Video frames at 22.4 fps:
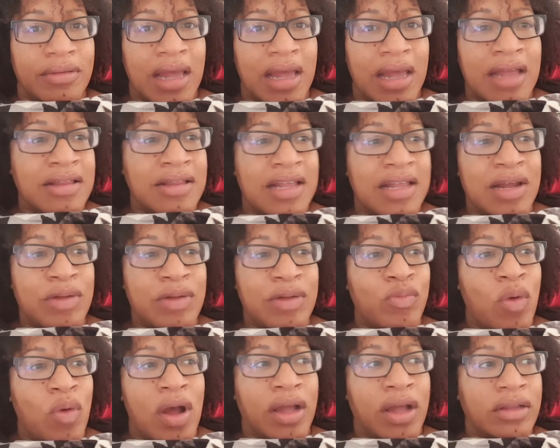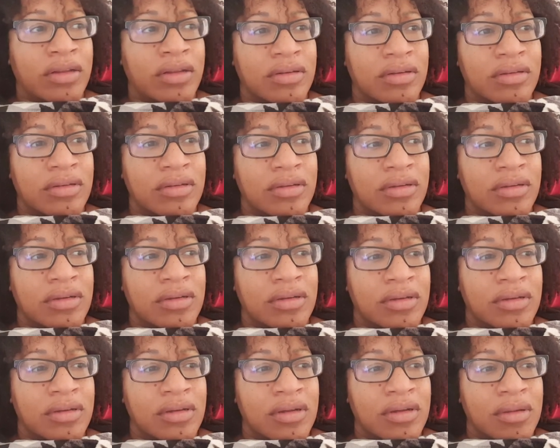And then what?
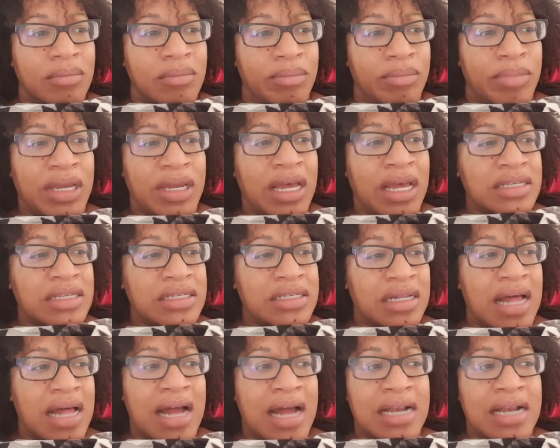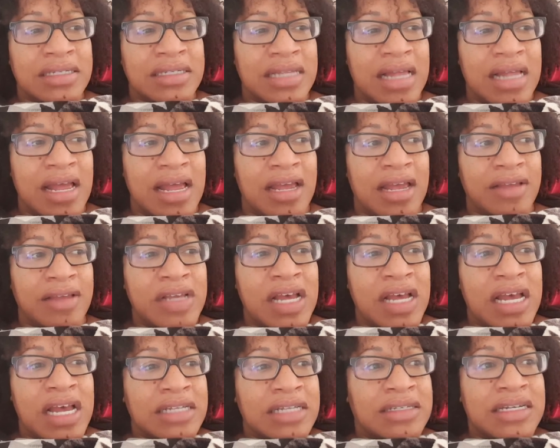Because a lot of slaves
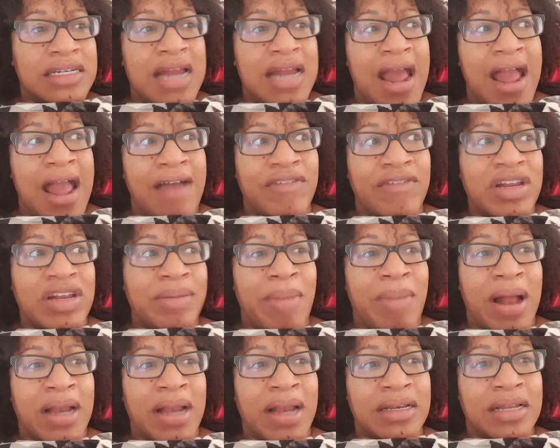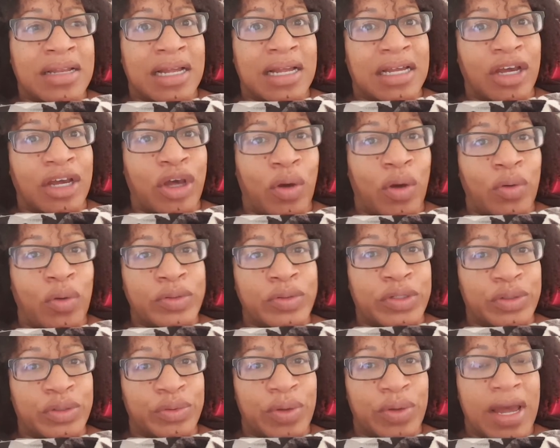didn't have anybody they could go
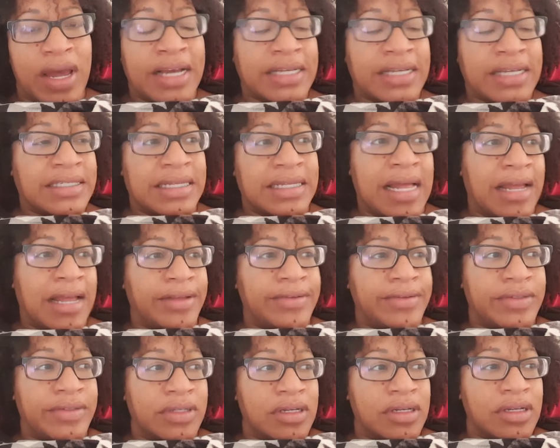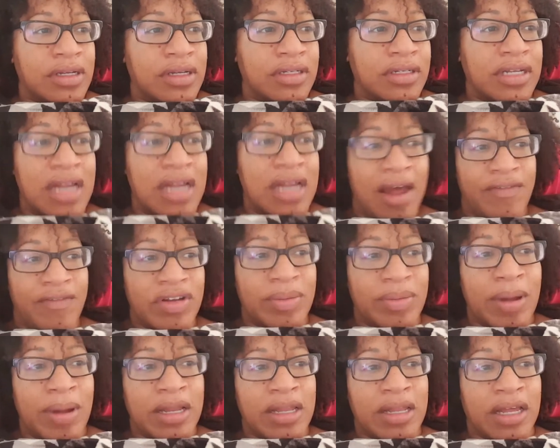to. Ex-slaves didn't have
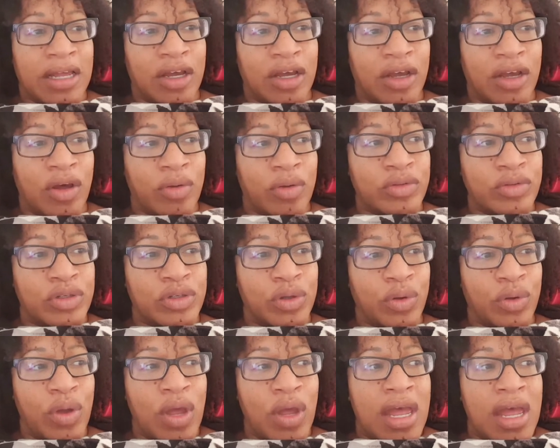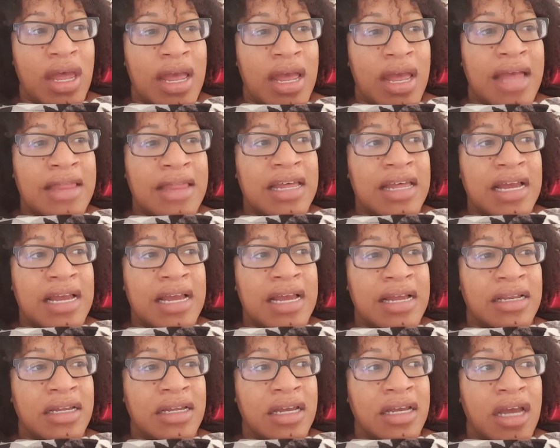anybody they could go to. And
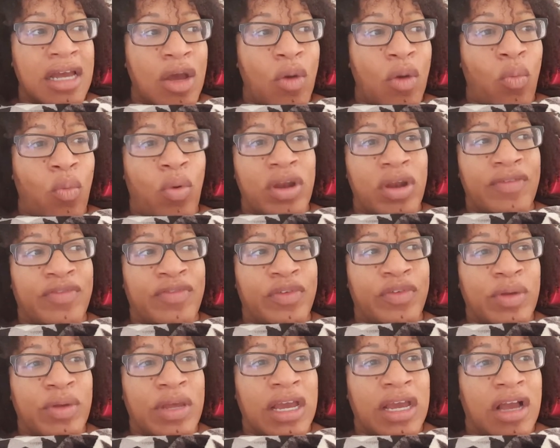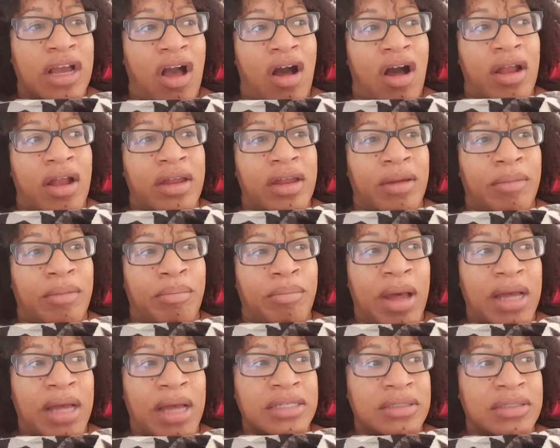then what if you get caught up
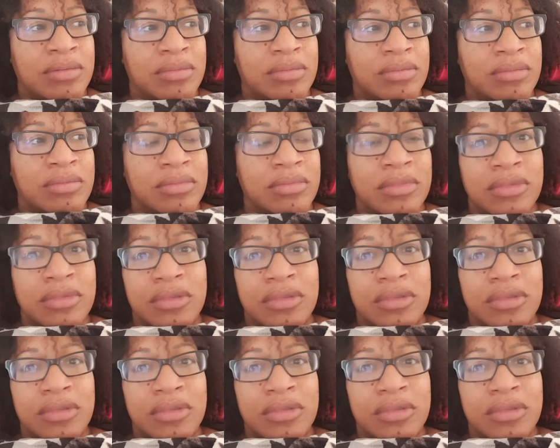by some